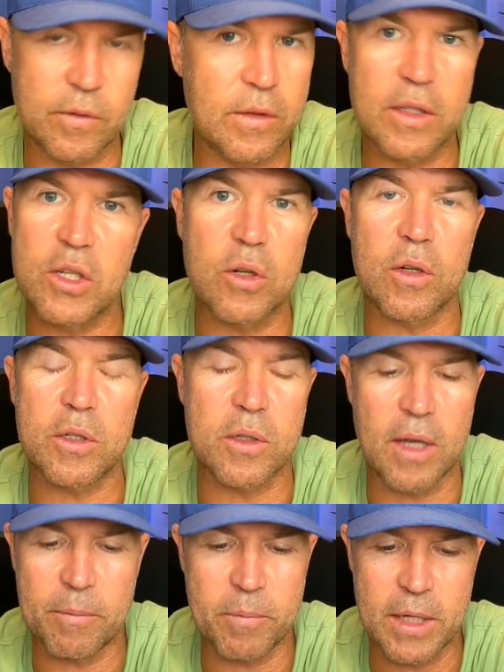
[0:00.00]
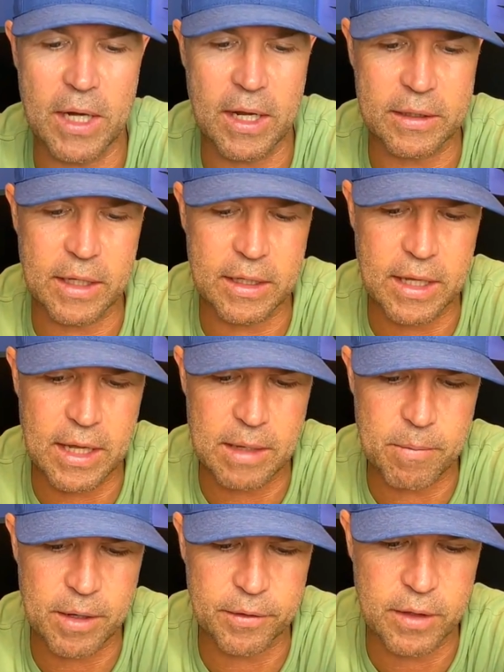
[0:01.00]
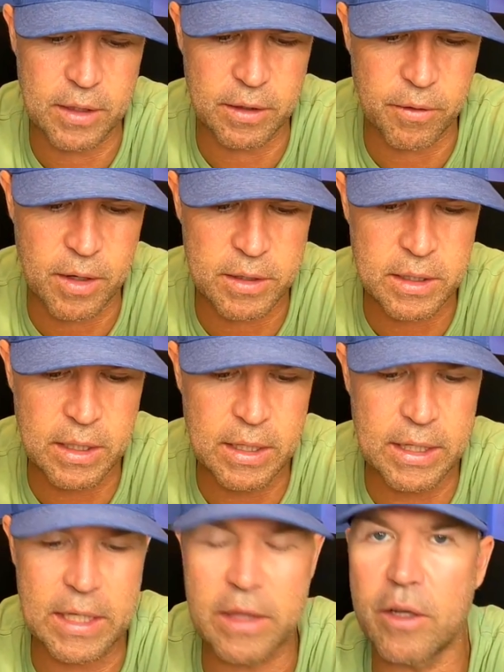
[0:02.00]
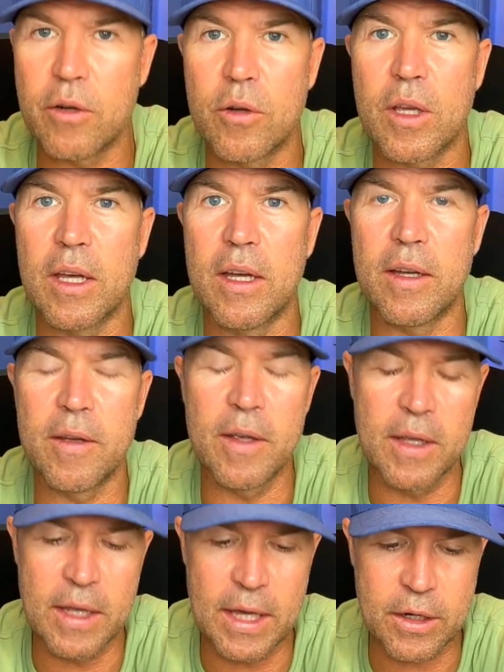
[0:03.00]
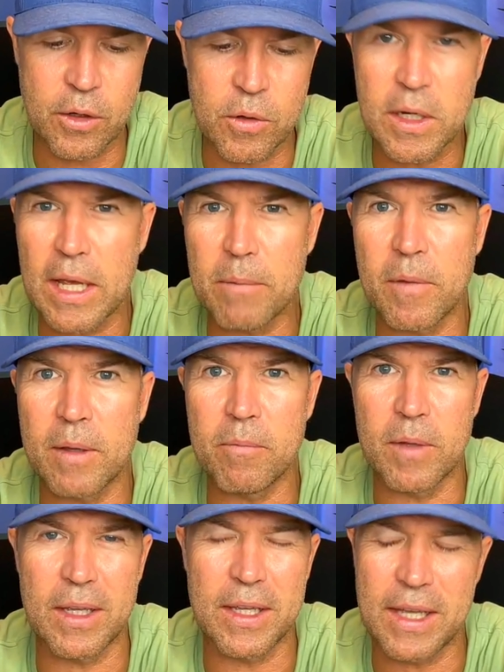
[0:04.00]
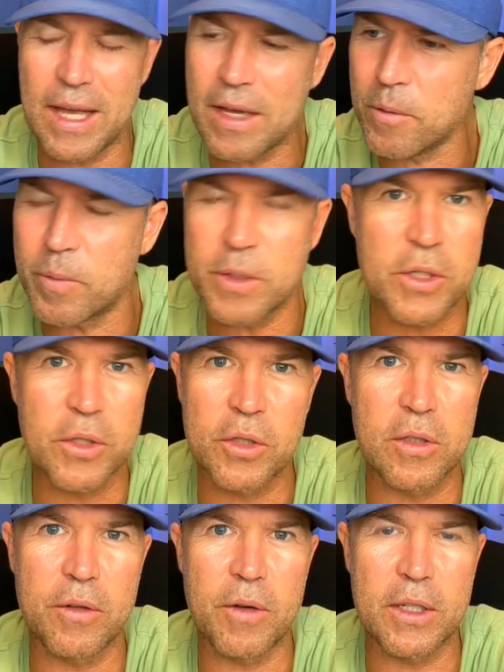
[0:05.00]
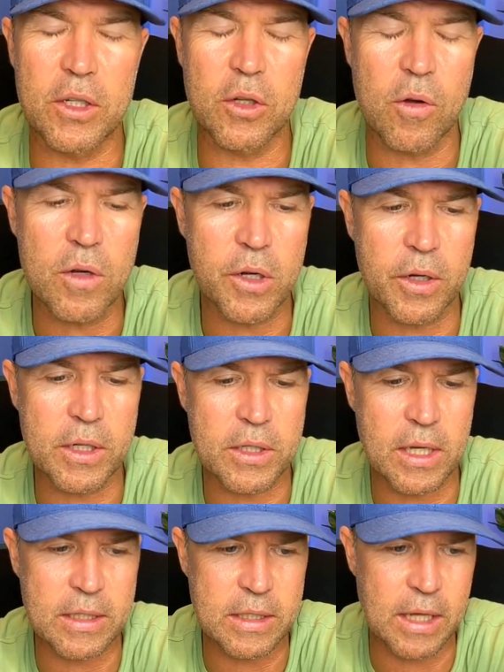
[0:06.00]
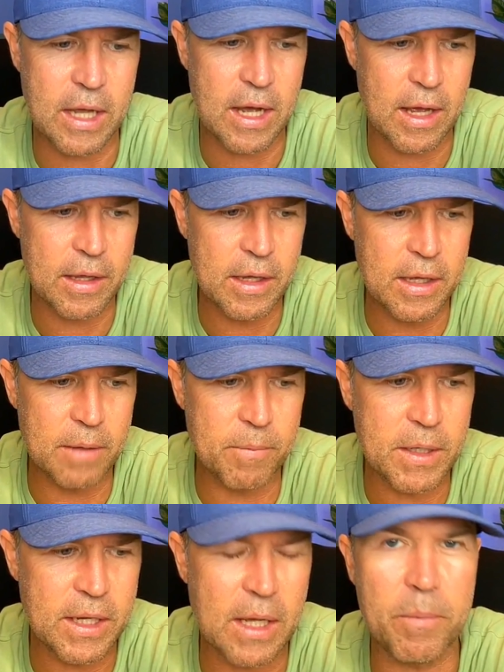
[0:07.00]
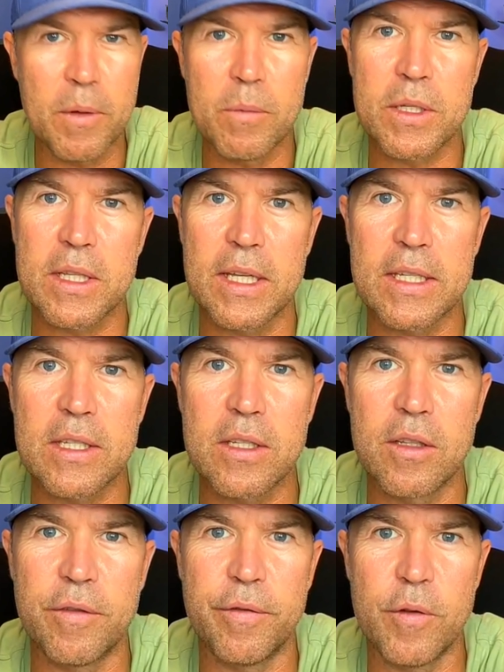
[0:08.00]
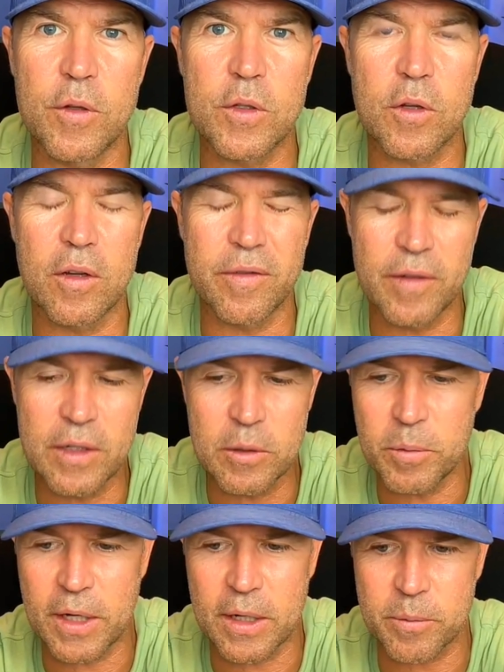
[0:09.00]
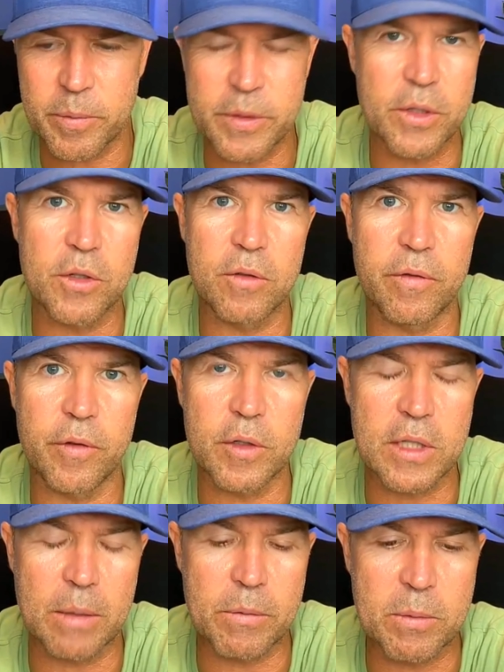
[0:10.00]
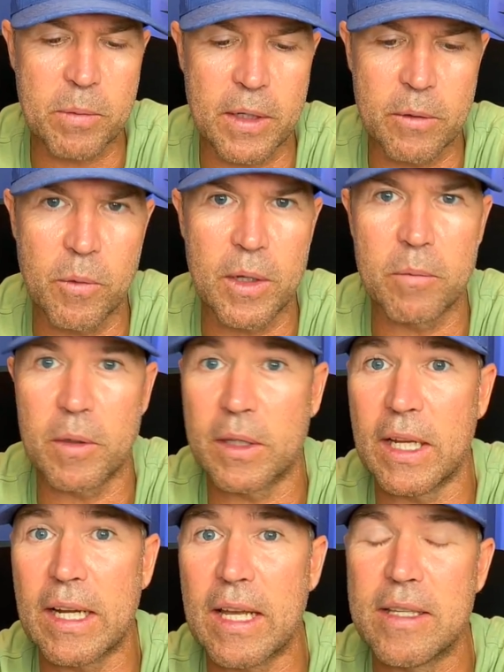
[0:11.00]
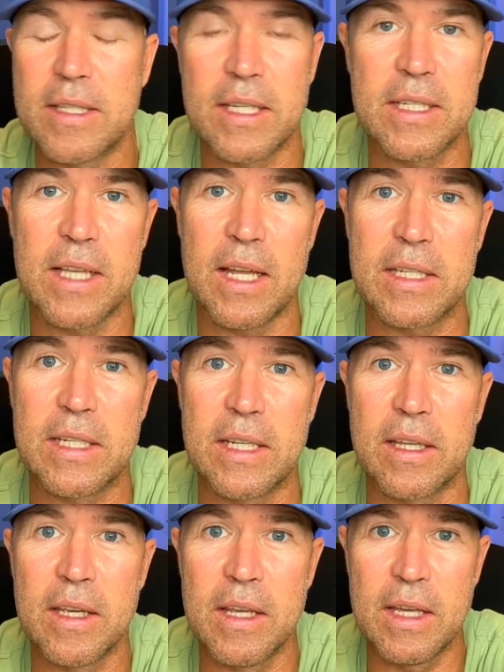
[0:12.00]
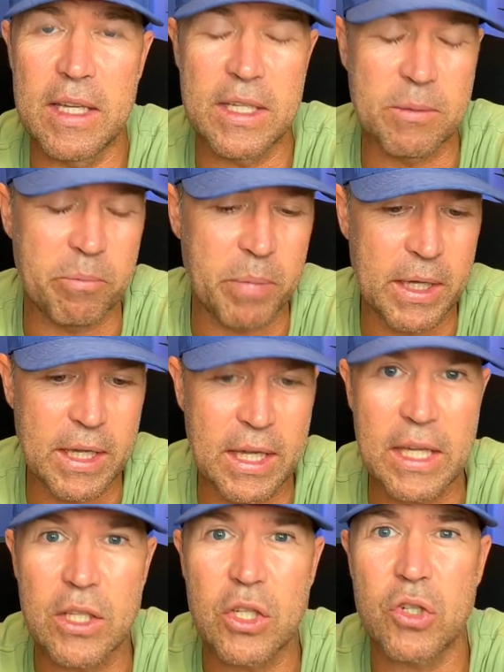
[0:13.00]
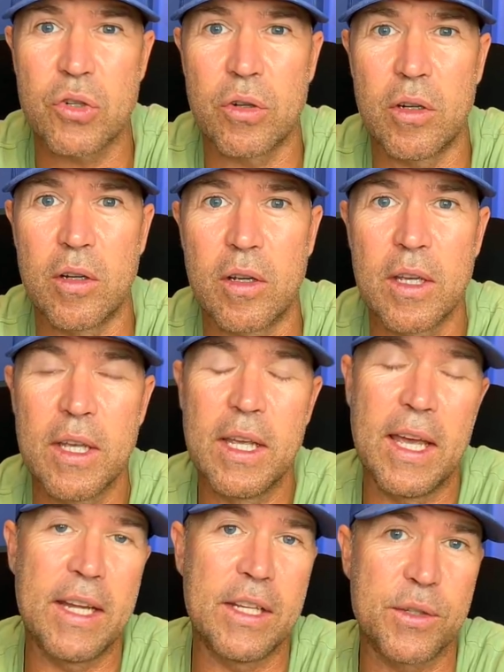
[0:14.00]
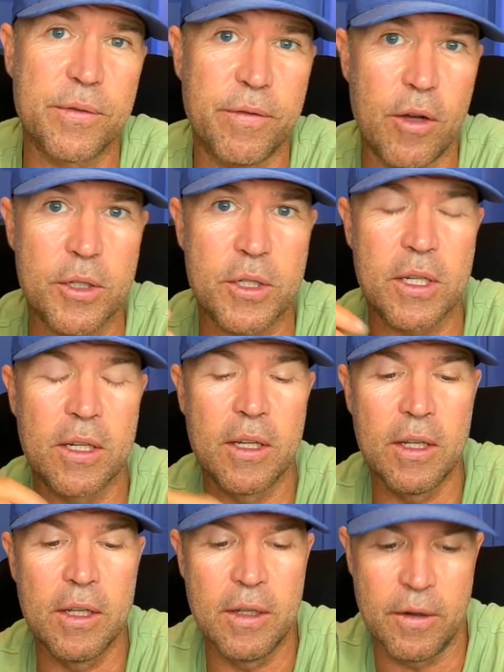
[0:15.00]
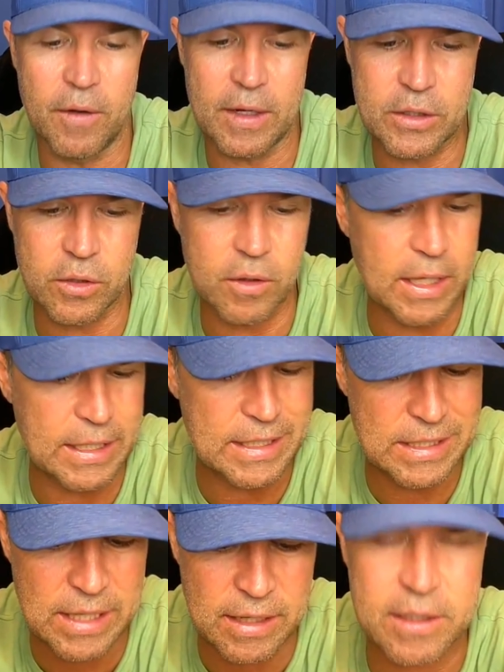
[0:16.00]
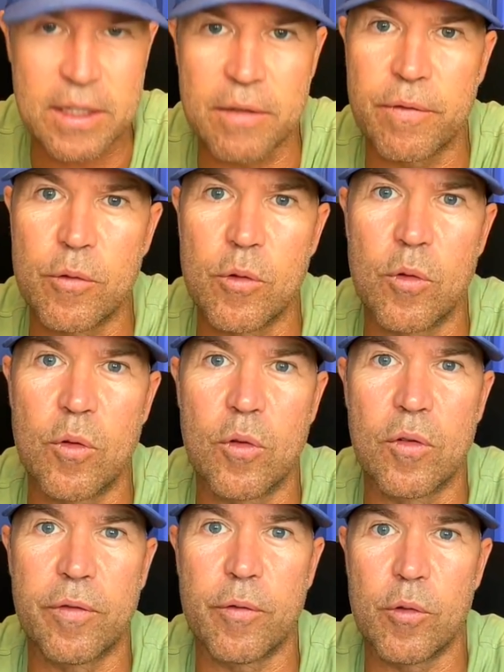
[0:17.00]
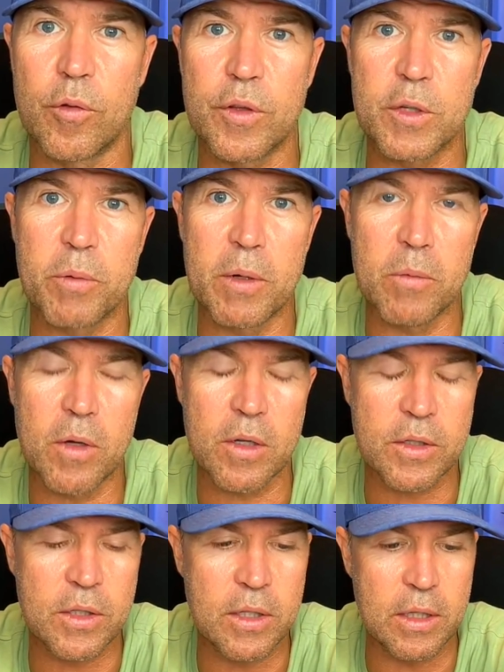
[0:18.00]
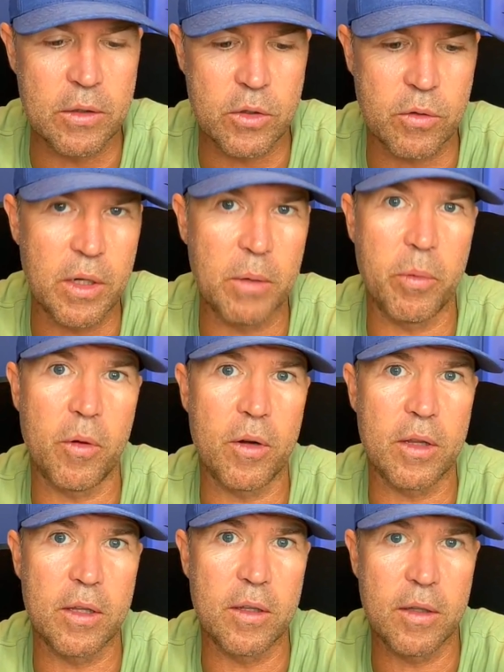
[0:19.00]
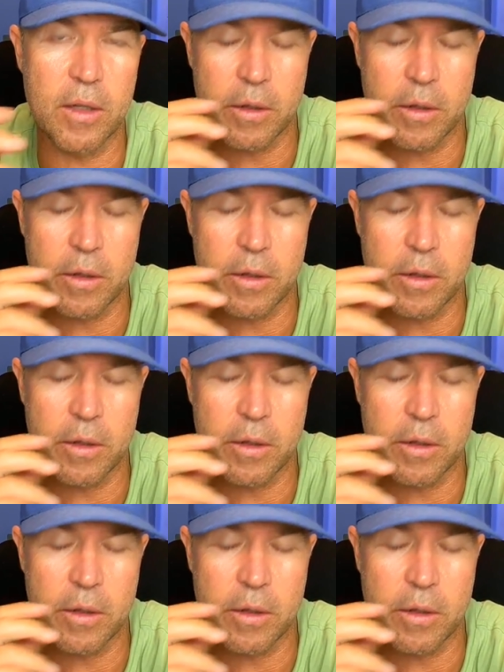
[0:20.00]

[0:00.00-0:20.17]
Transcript: the Sharks have been out that game, I think, right? Ethan Hooker, had a good game out of position, right? You can't criticize the guy. Made a couple of mistakes in the first half, a little bit out of position. First time he's played wing, but that guy's exciting. He's big, he's strong, and he's fast. Right, so exciting for for the Springboks. He was already part of the the